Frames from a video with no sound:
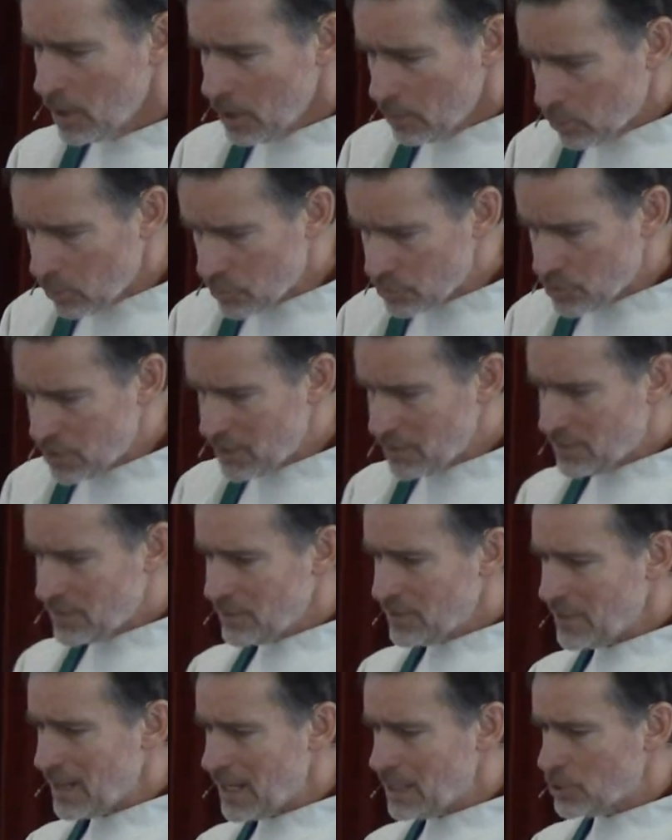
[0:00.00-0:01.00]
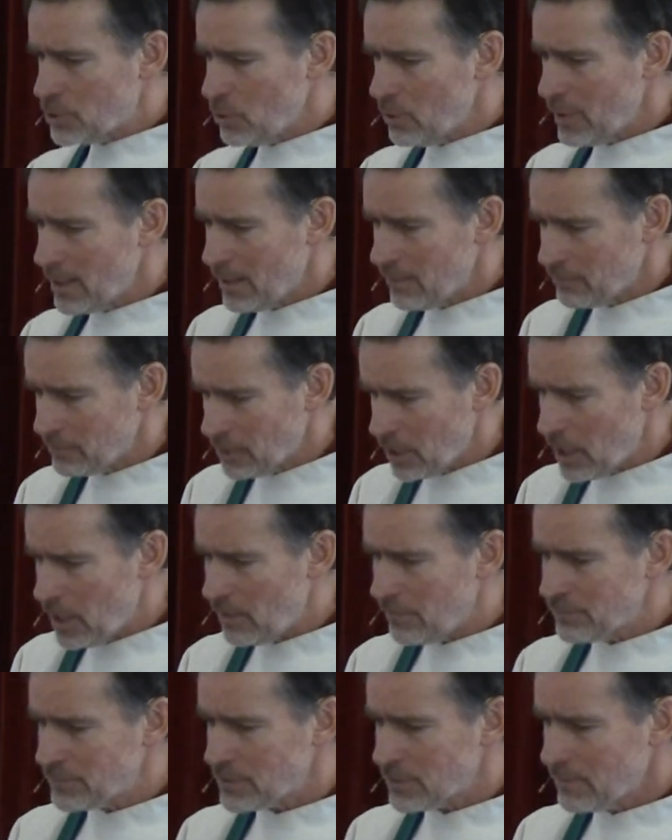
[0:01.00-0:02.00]
Lord Jesus, as you have
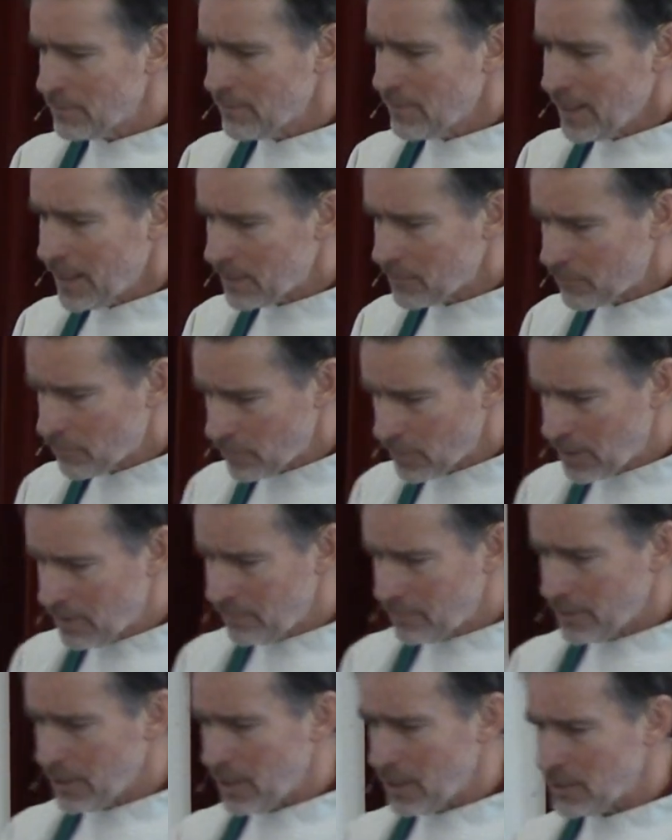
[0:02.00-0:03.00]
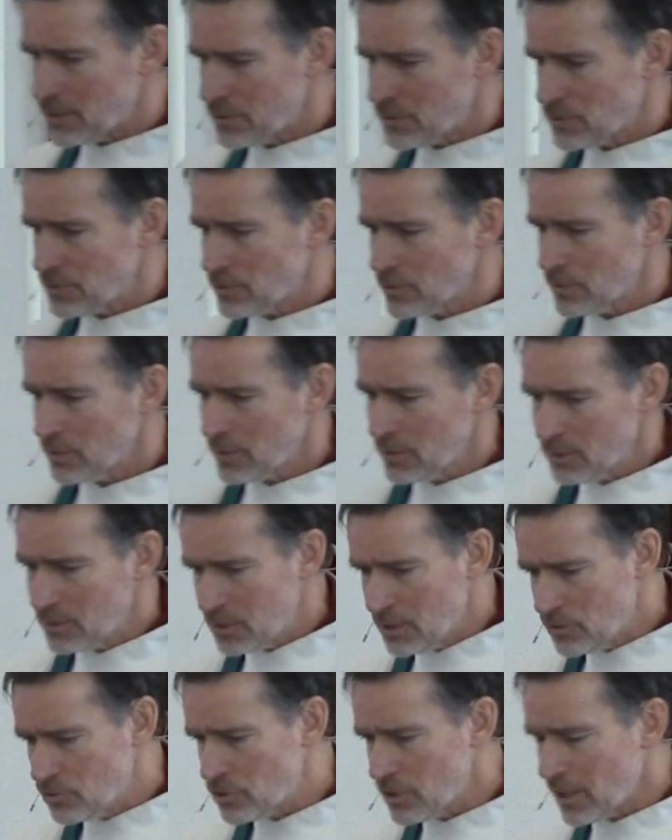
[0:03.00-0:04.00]
loved and forgiven us,
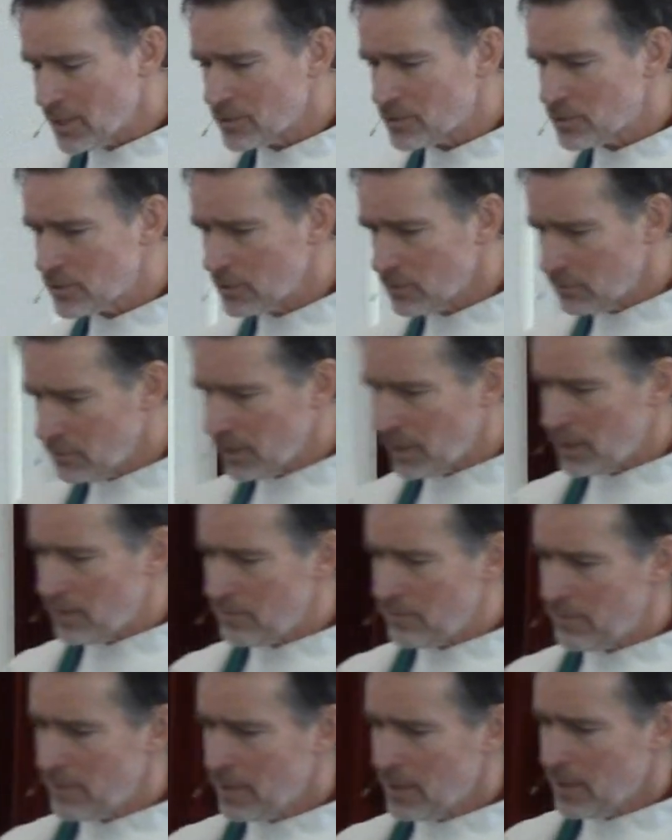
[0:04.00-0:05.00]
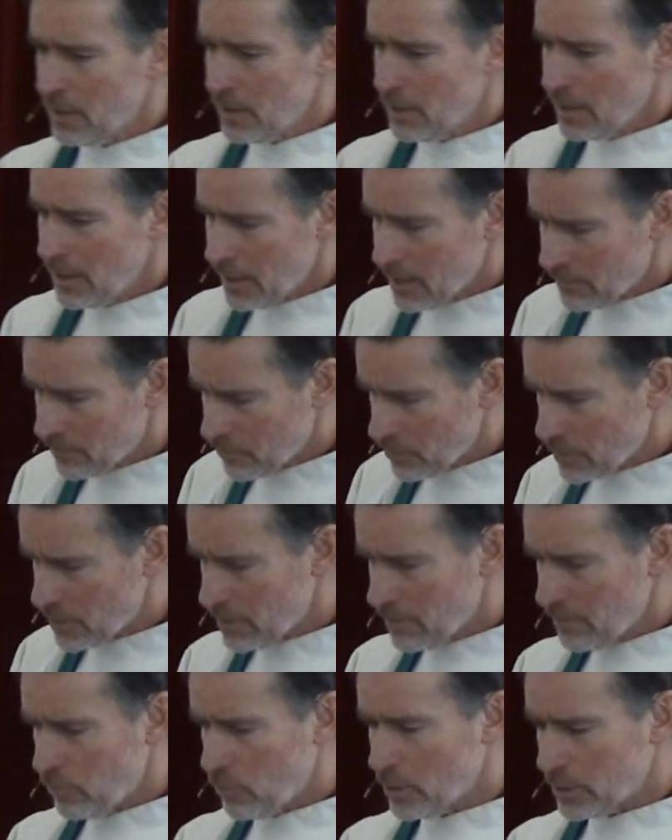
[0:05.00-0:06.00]
teach us to love and
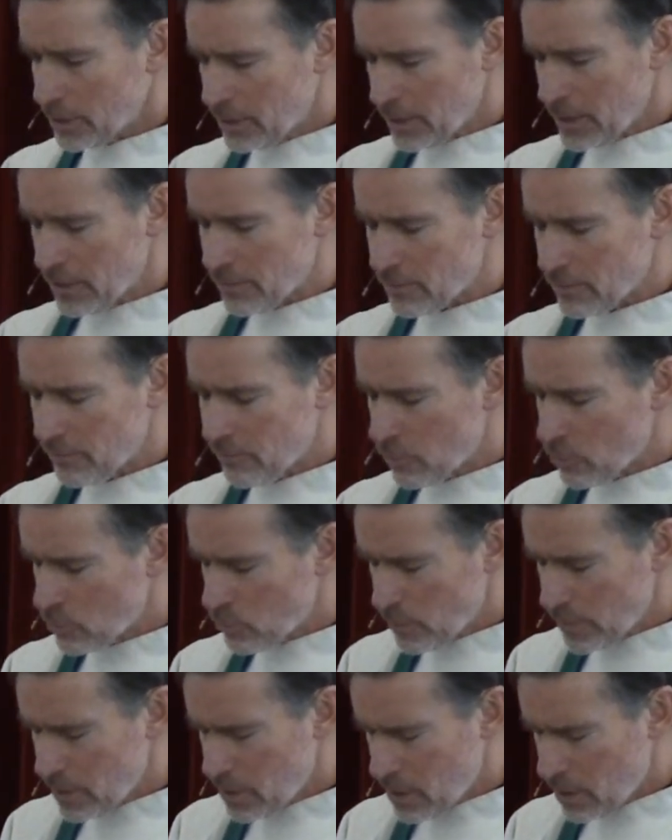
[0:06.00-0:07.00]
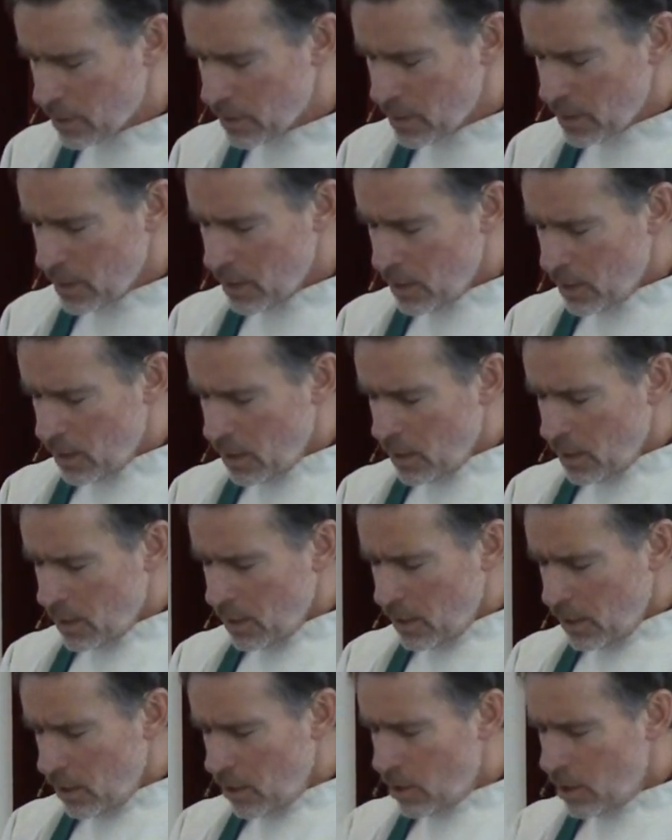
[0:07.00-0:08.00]
forgive one another, for we are
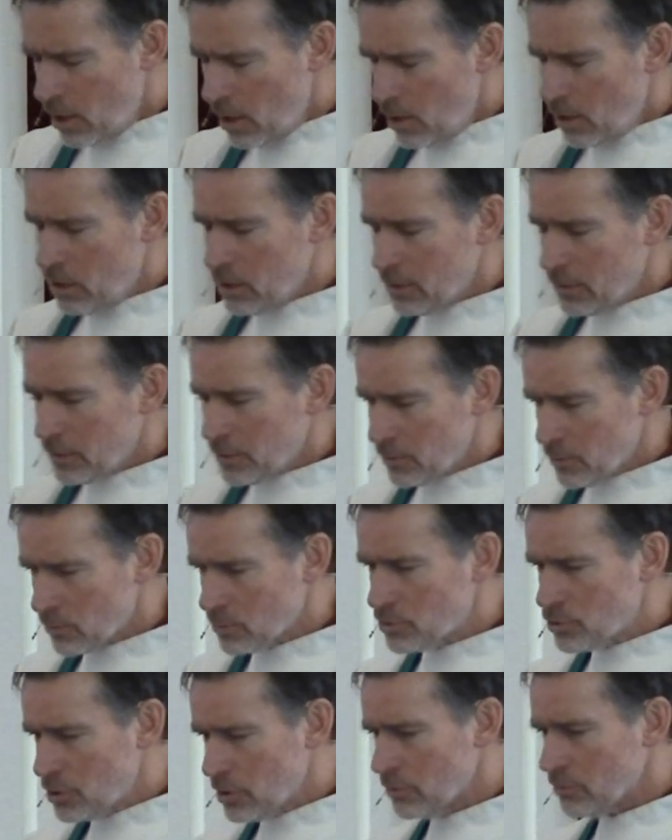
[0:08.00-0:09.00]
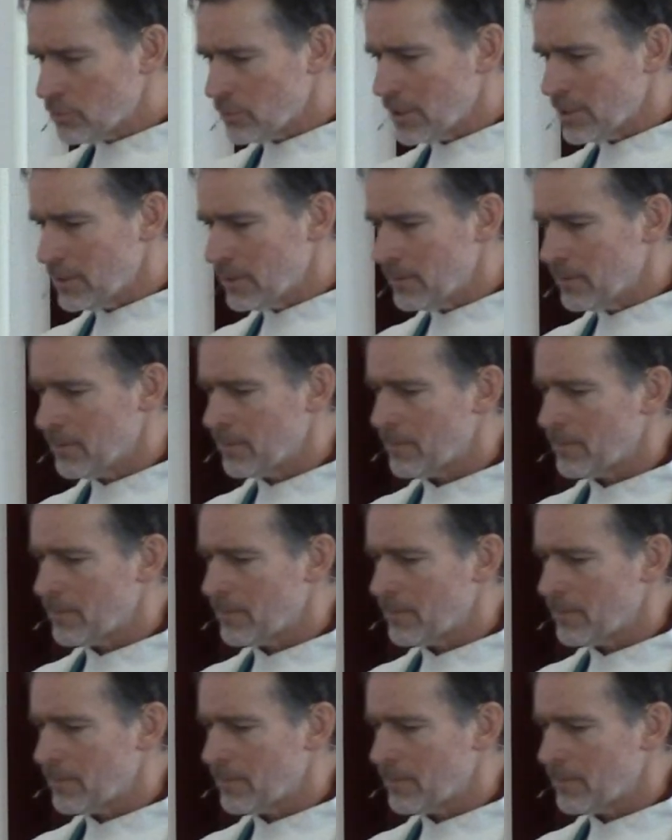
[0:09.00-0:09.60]
all your children.